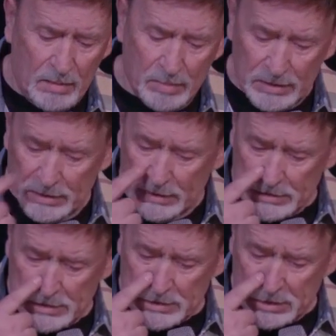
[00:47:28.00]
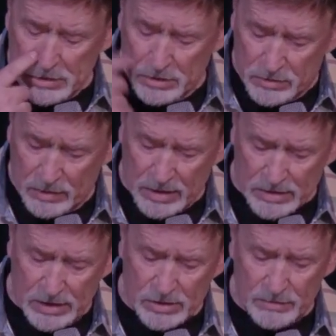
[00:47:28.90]
but this is a good
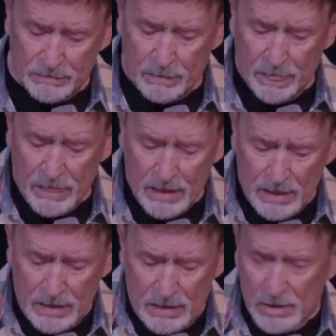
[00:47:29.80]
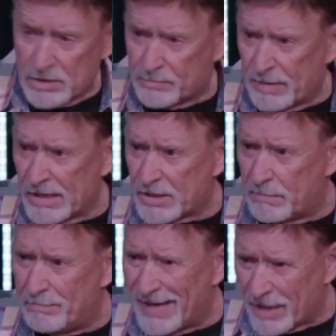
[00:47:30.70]
translation. Explains it
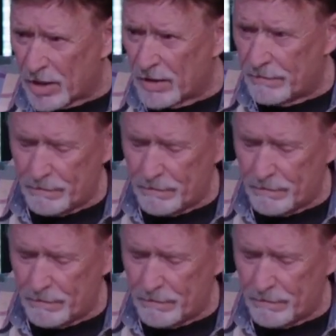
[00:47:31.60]
better.